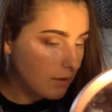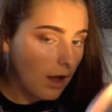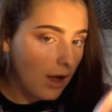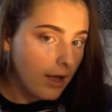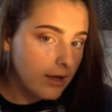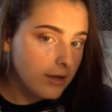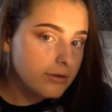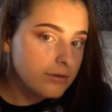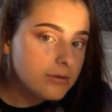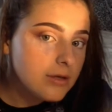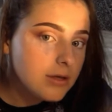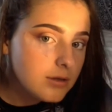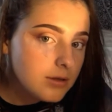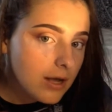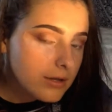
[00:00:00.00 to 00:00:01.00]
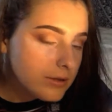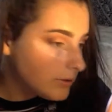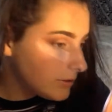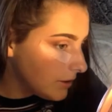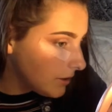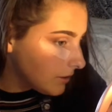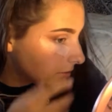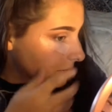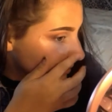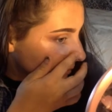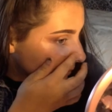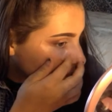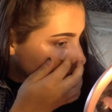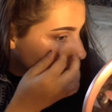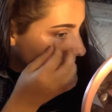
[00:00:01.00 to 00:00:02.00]
And that's it.
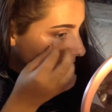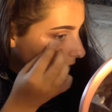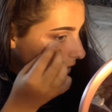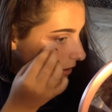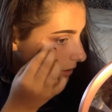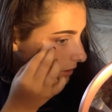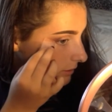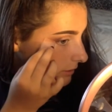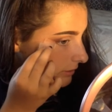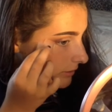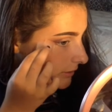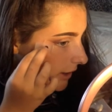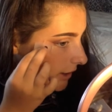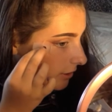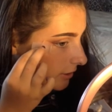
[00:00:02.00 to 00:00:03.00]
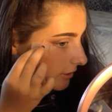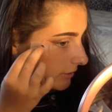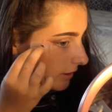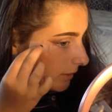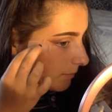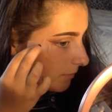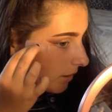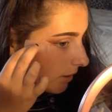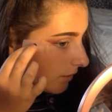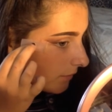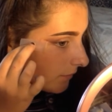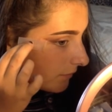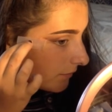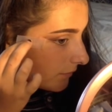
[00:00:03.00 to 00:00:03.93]
We're going to take our tape off.